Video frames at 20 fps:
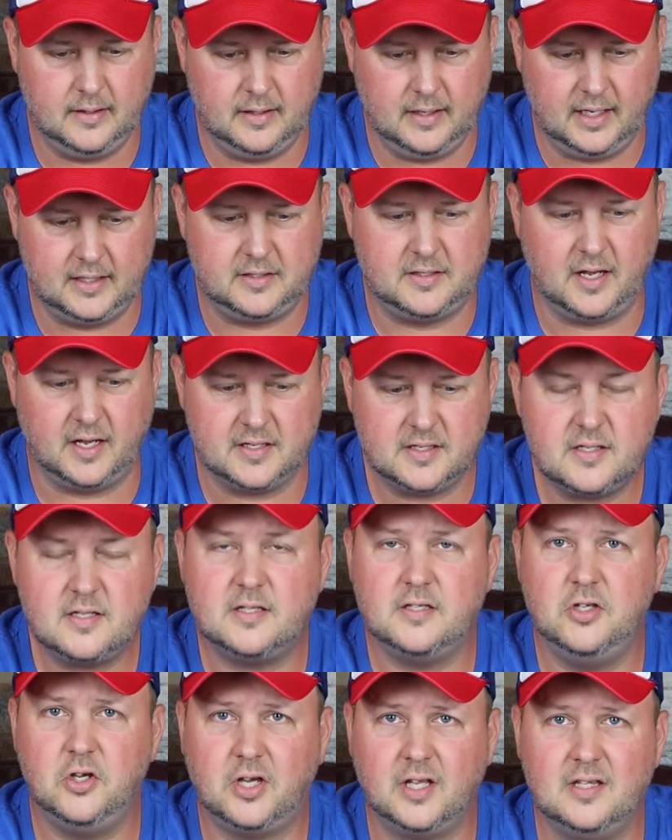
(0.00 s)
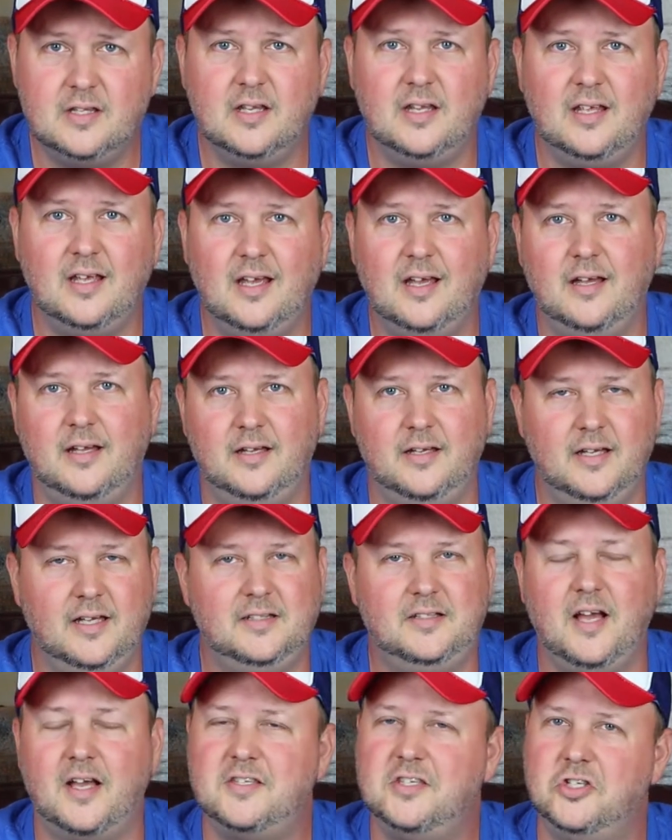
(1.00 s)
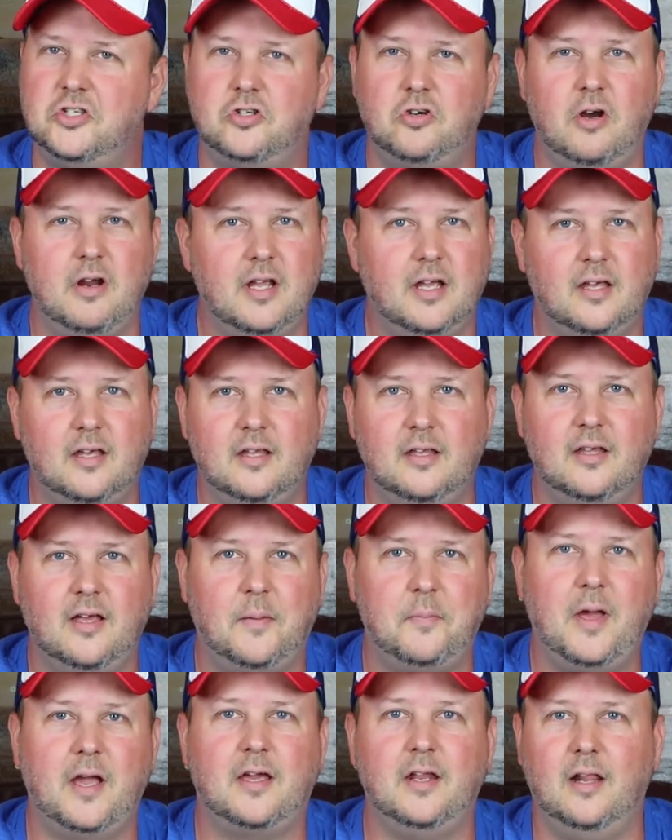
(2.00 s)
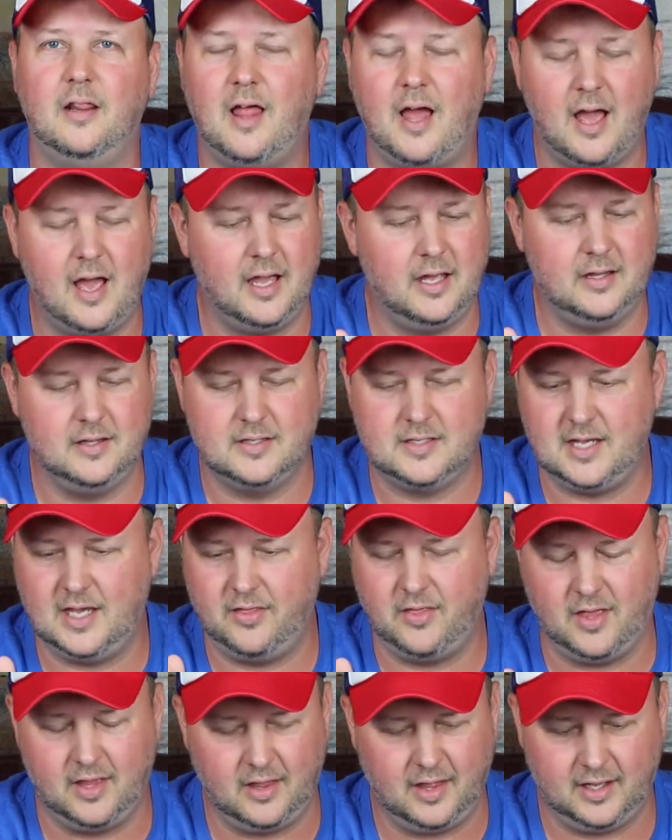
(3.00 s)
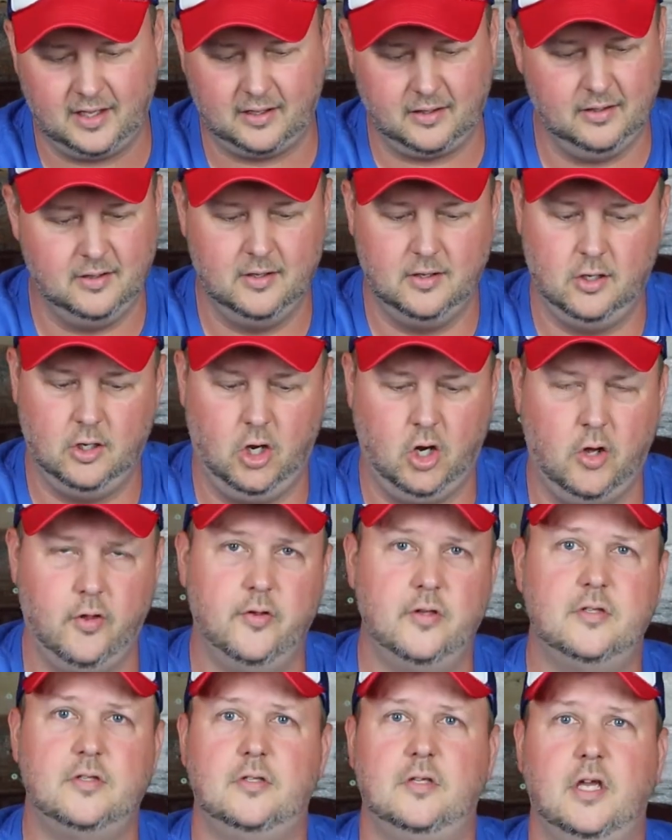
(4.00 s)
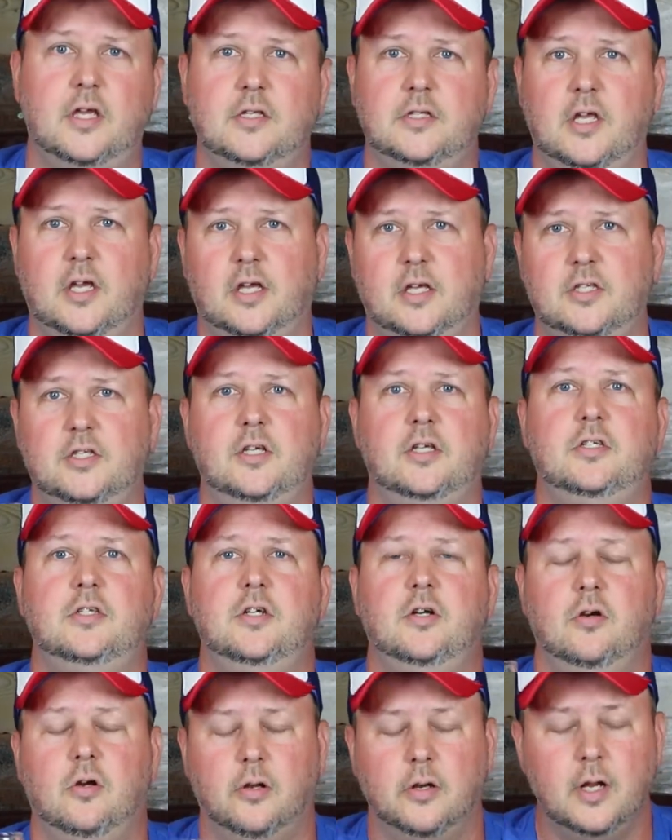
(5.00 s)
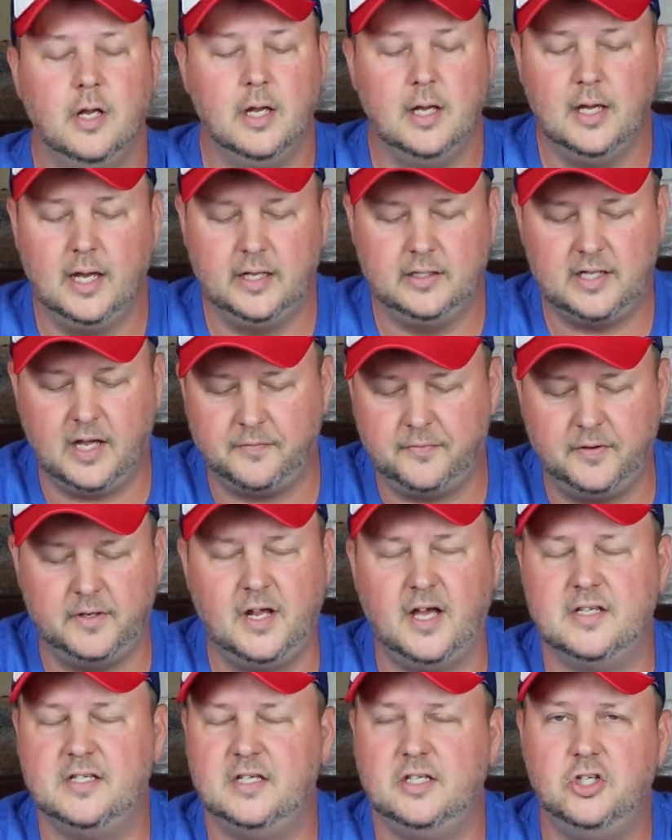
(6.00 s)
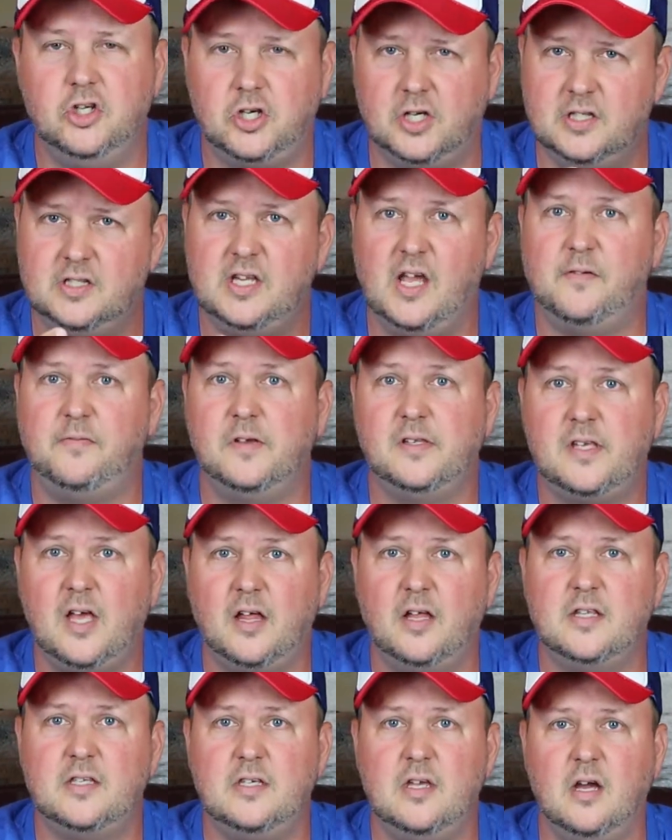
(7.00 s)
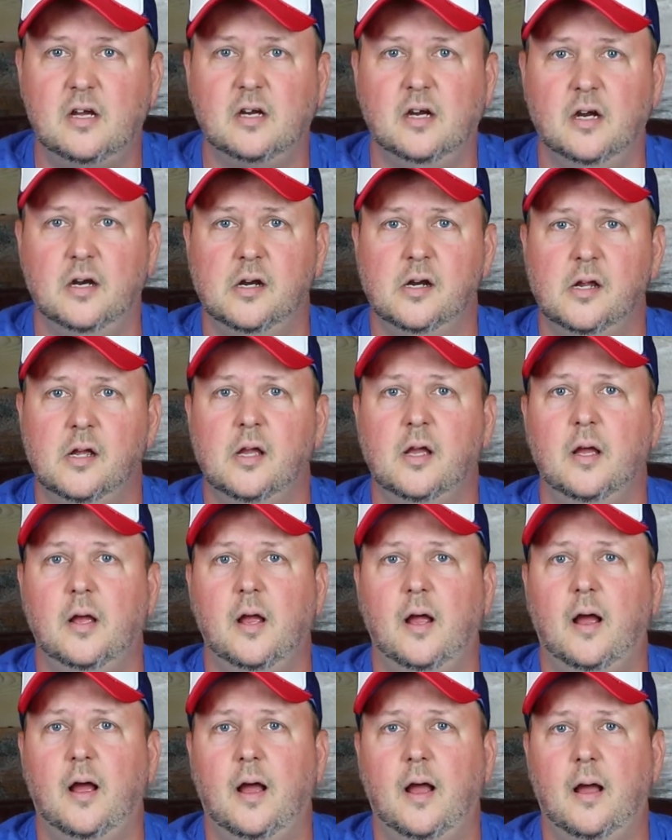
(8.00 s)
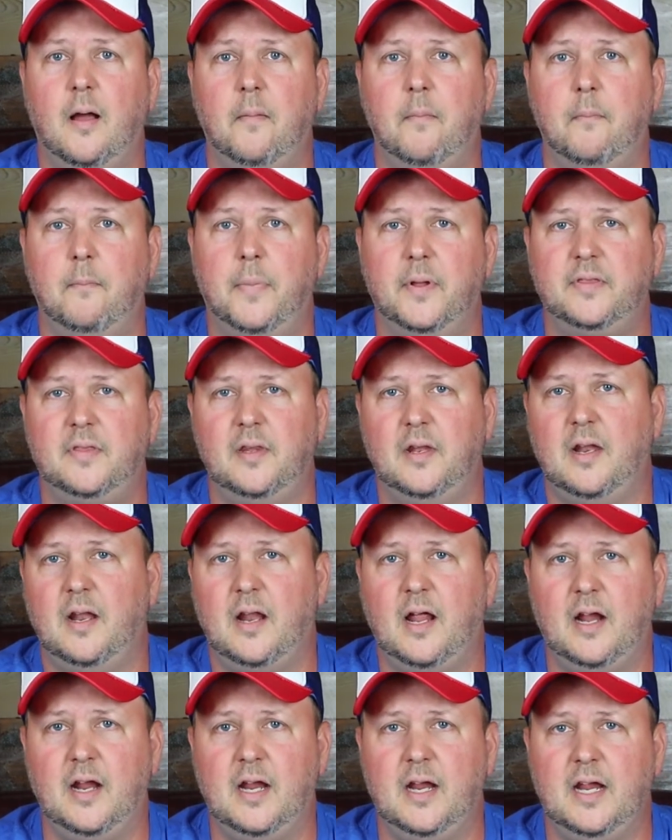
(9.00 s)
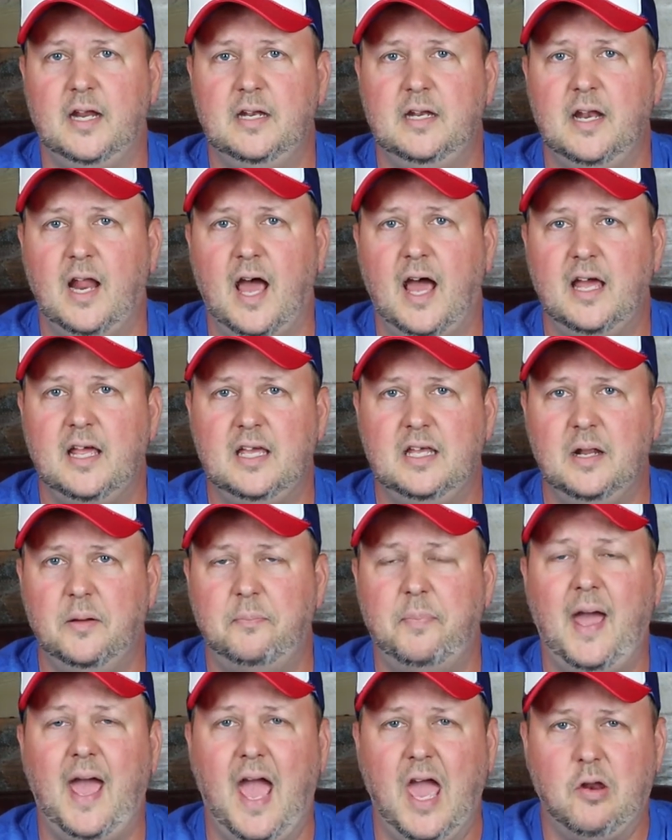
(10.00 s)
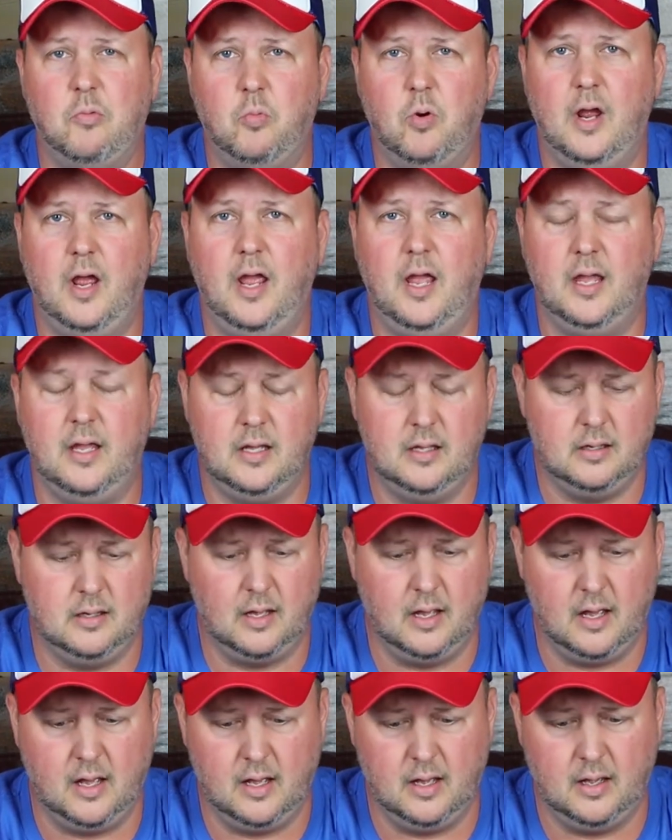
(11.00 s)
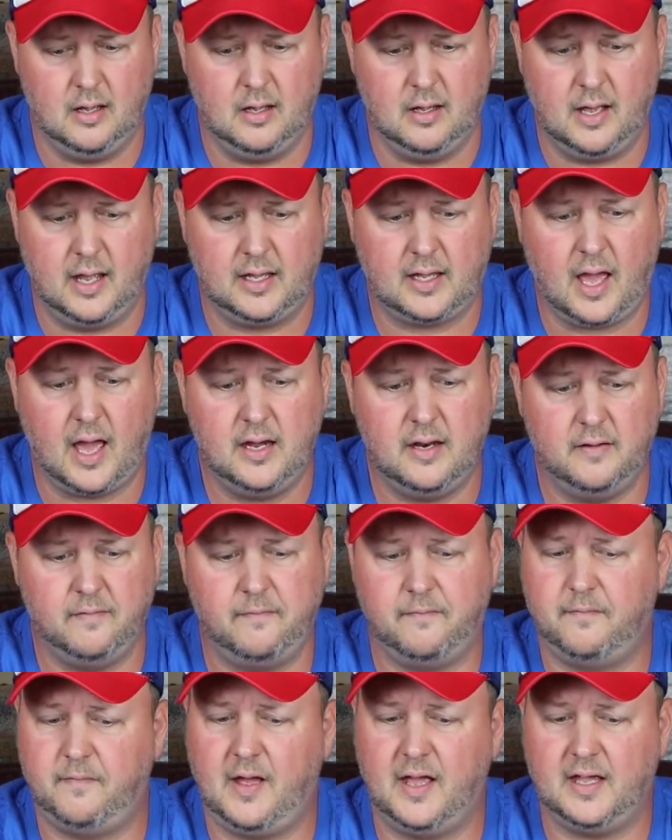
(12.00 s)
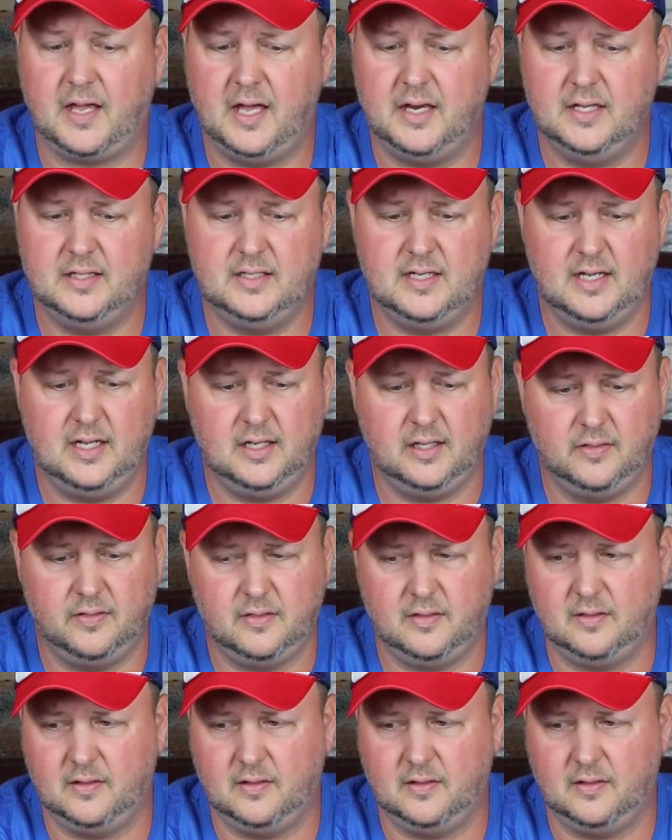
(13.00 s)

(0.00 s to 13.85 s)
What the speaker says: It does. It doesn't drink. I'm not gonna lie and say that like, oh, this tastes like a 6-year-old. It definitely doesn't. You can definitely tell it's younger, but not in a bad way. I kind of dig